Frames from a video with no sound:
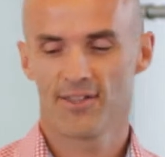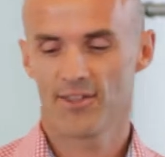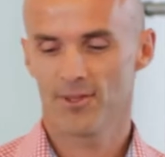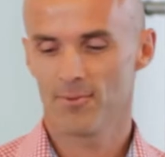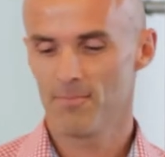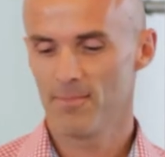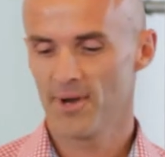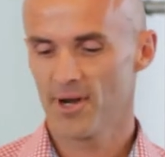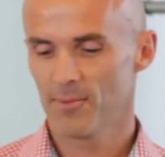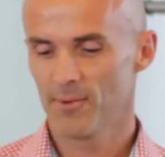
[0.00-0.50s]
The
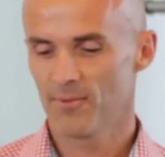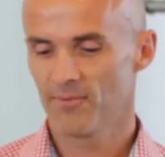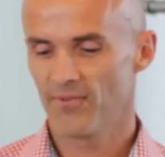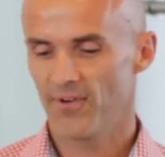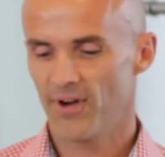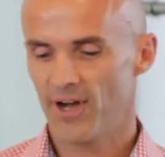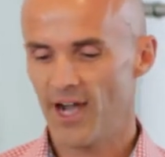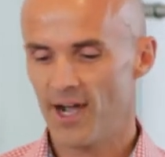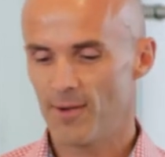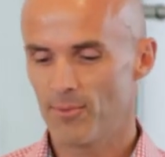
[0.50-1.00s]
minimum
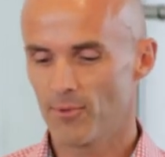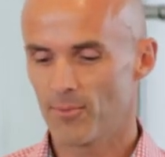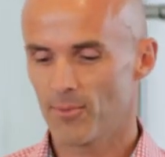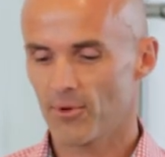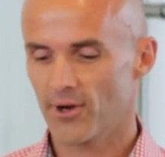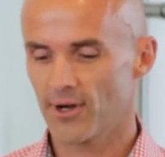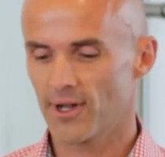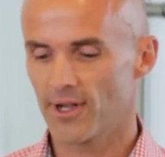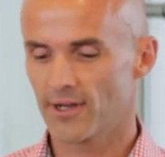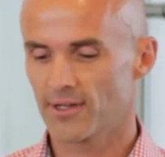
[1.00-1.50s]
viable
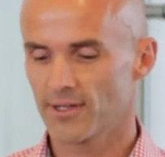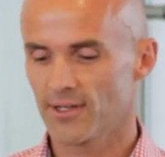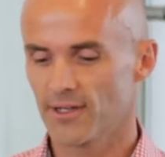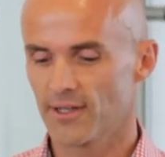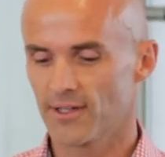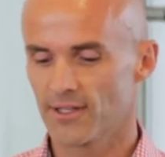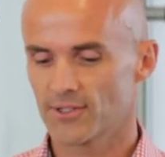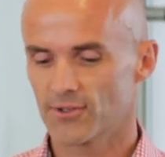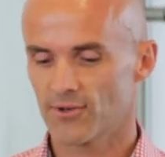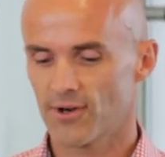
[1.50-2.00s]
product,
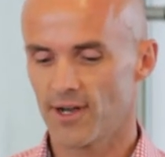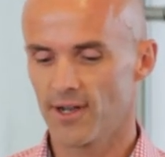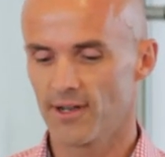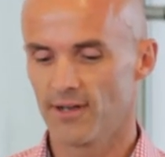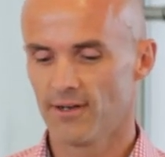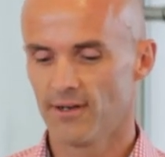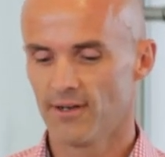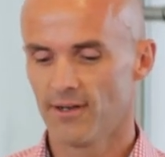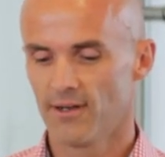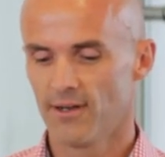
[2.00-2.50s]
yeah, that's right.
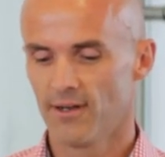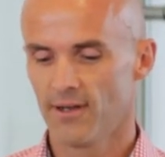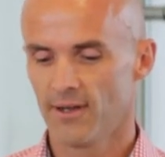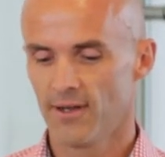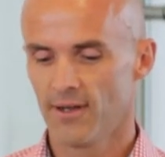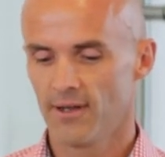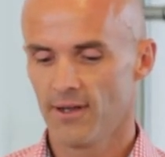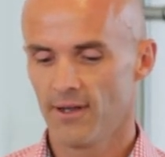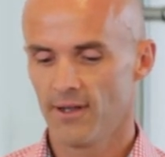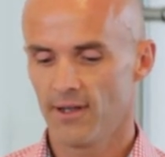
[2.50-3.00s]

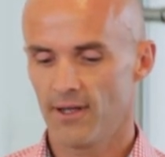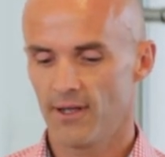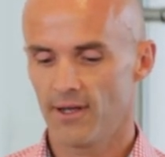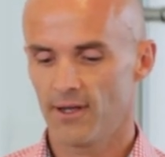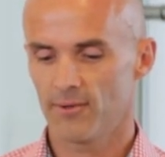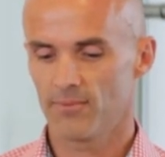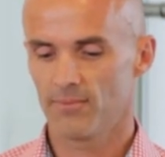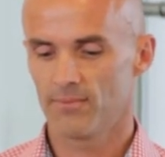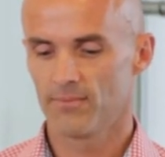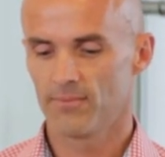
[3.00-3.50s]

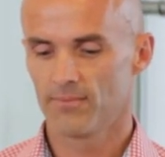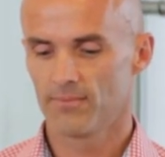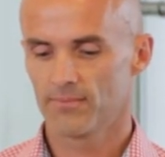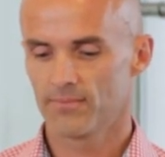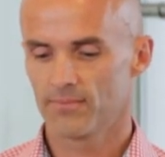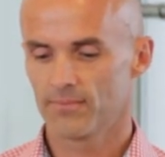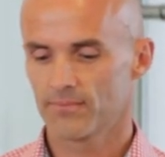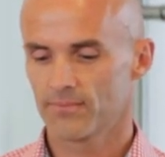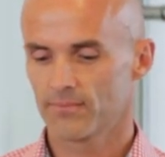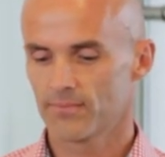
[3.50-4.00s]
Um,
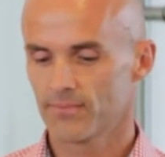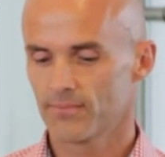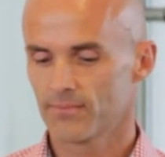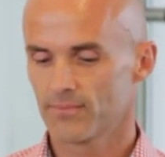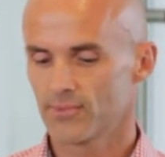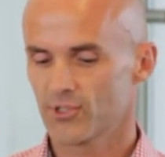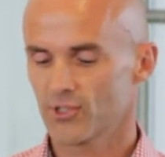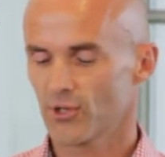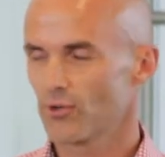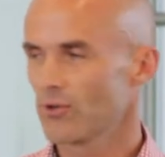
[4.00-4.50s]

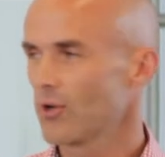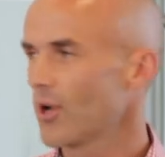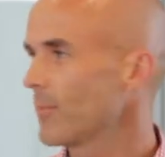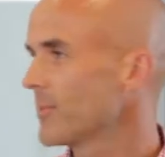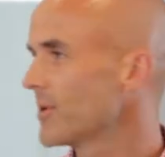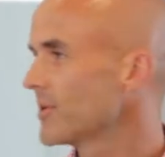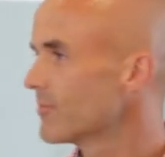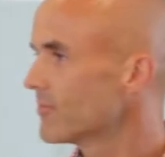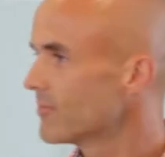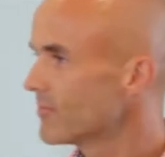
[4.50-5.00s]
so, I
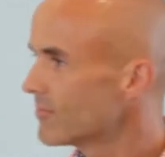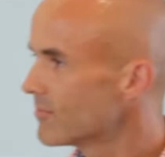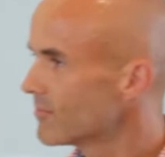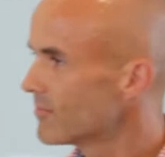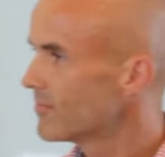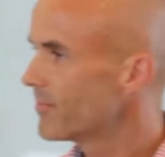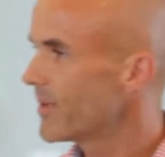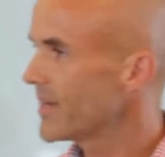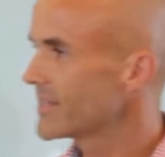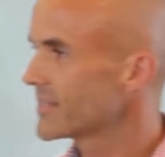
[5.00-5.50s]
mean,
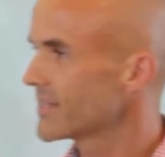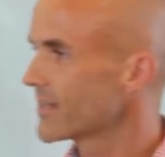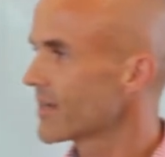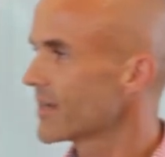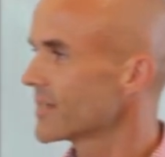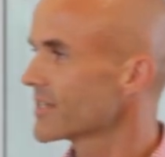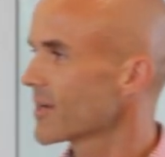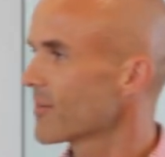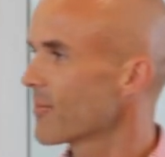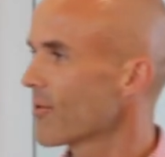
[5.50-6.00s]

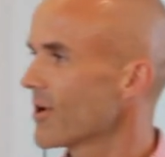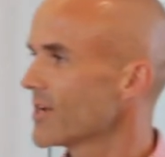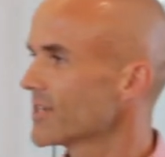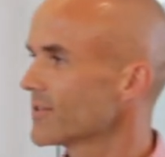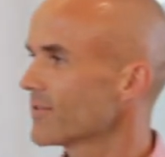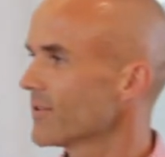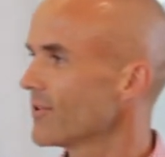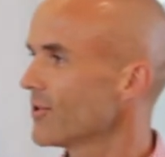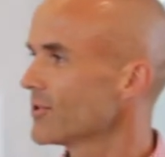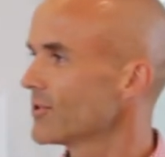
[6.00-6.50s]
basically
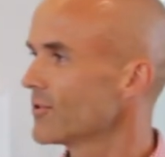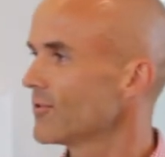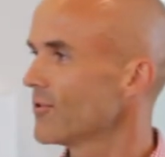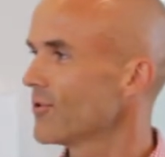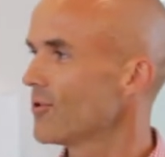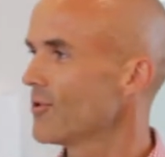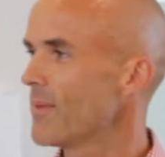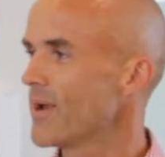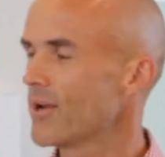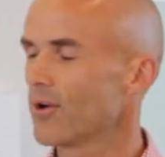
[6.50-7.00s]
summarise for those of
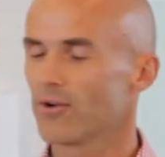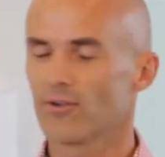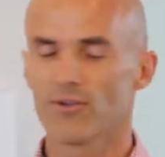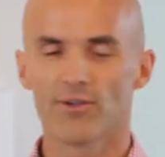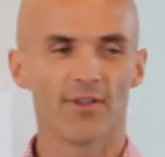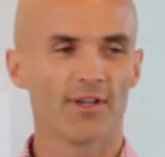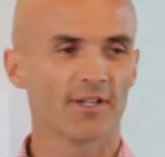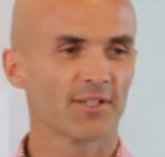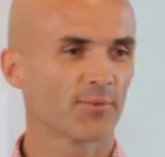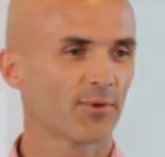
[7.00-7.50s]
you who may not
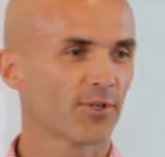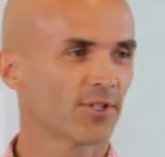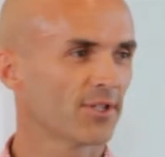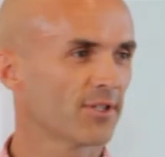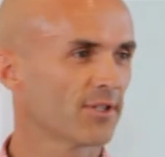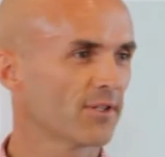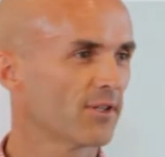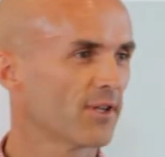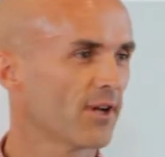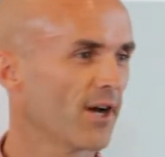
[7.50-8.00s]
know the
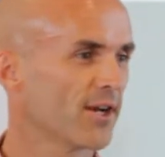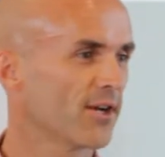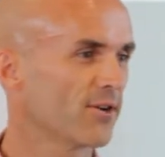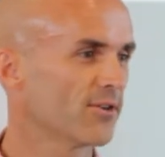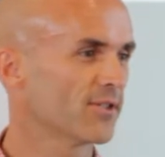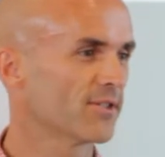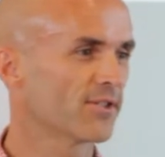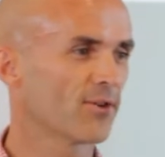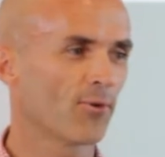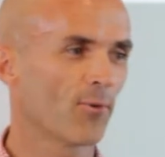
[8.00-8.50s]
expression, the
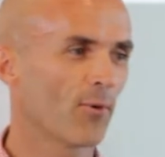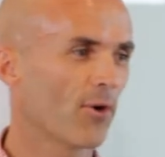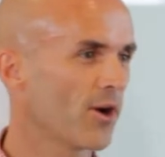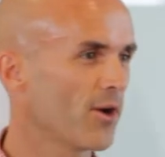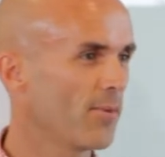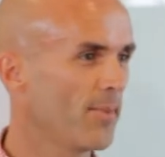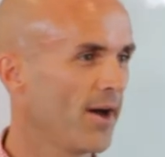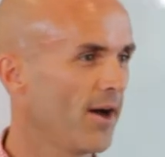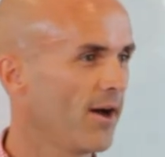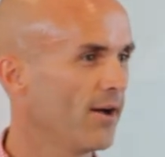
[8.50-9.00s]
idea is don't
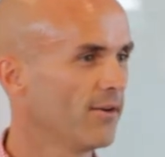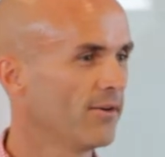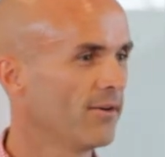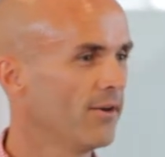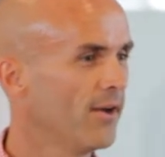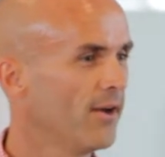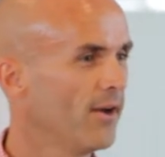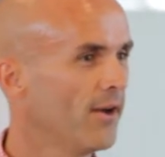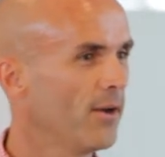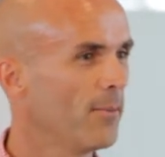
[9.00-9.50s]
worry about
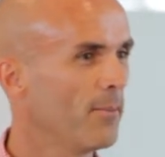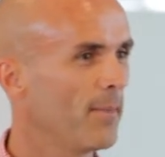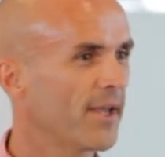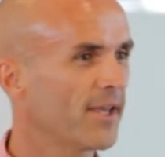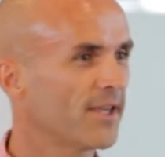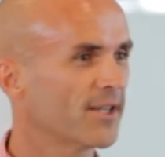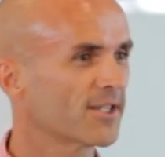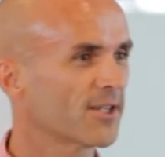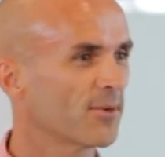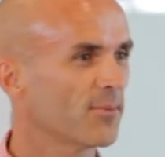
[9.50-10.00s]

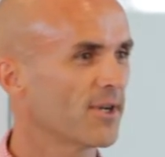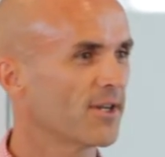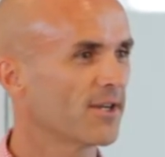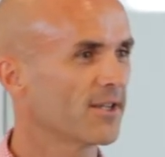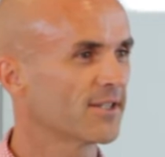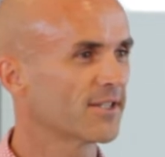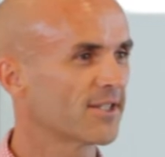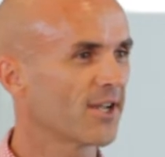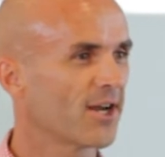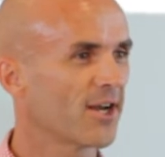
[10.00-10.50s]
making something
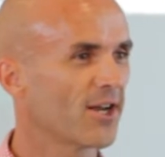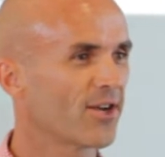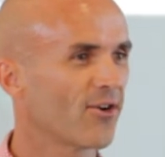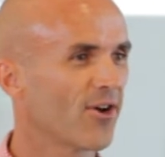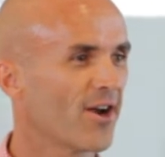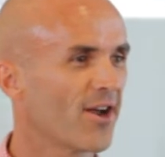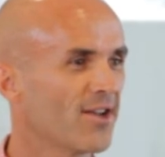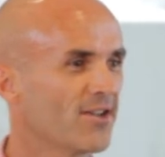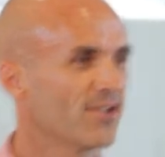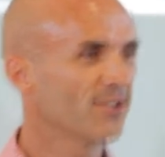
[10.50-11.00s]
insanely
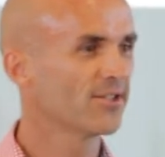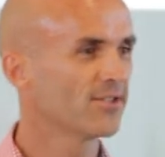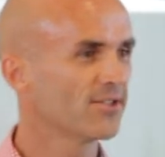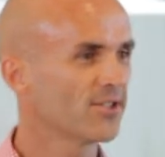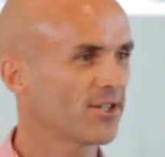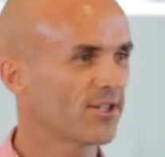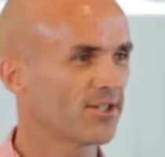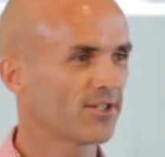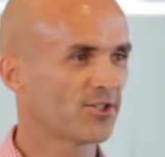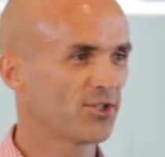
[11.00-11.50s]
great,
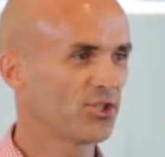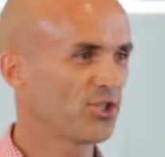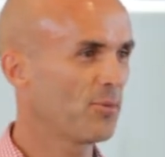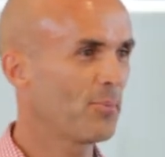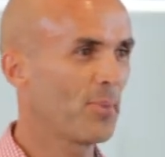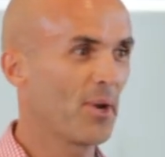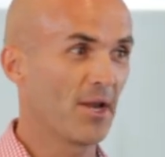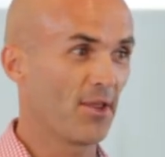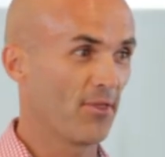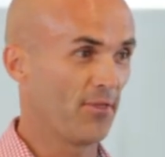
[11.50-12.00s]
just
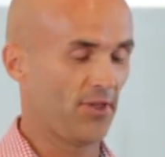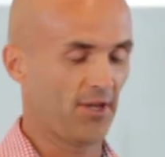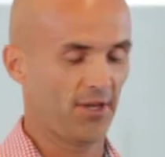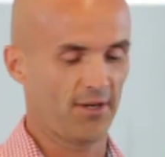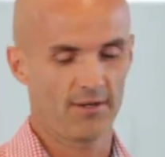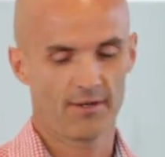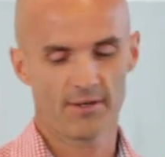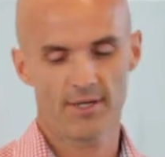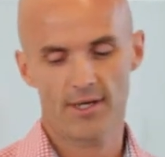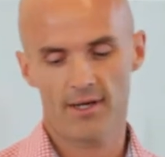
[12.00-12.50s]
ship anything,
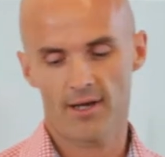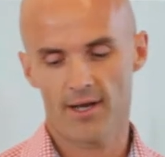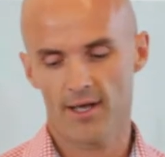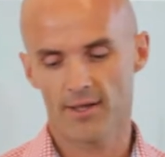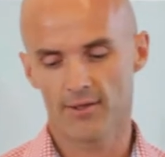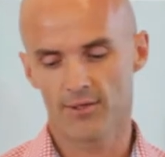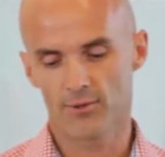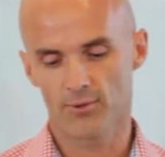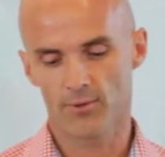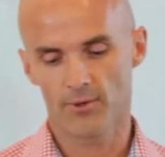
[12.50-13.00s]
get it
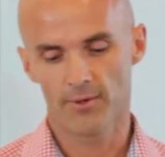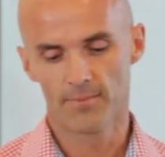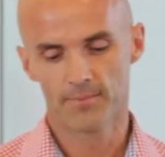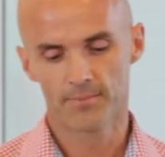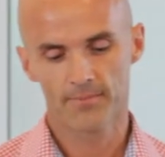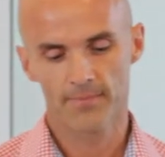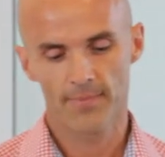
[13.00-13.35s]
out the door.